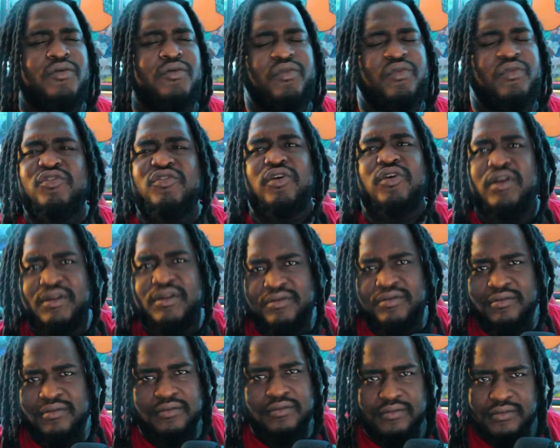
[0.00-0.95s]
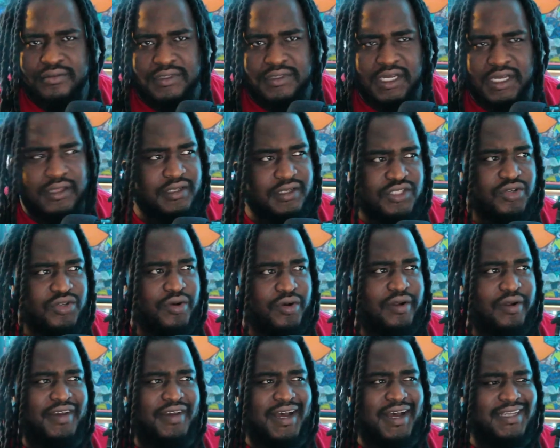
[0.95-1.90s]
We've already done the
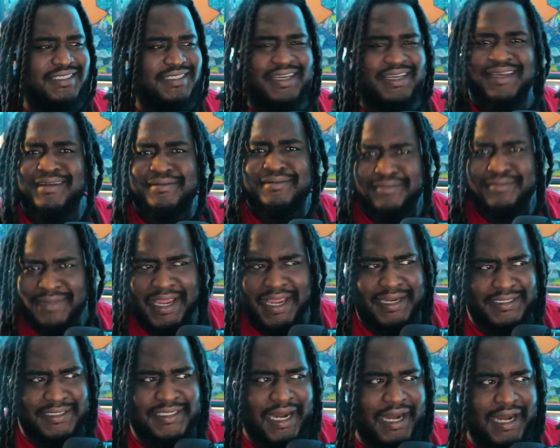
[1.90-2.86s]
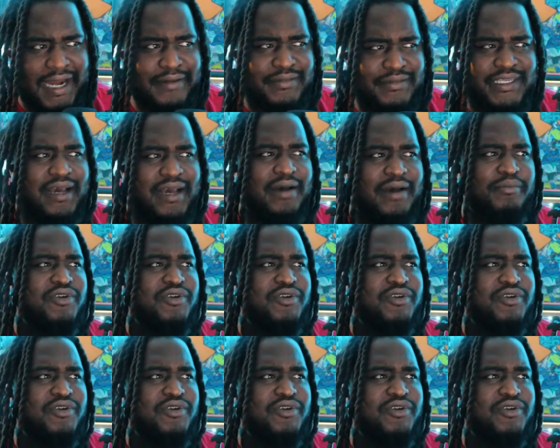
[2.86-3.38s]
story of Yasuke 8 times now.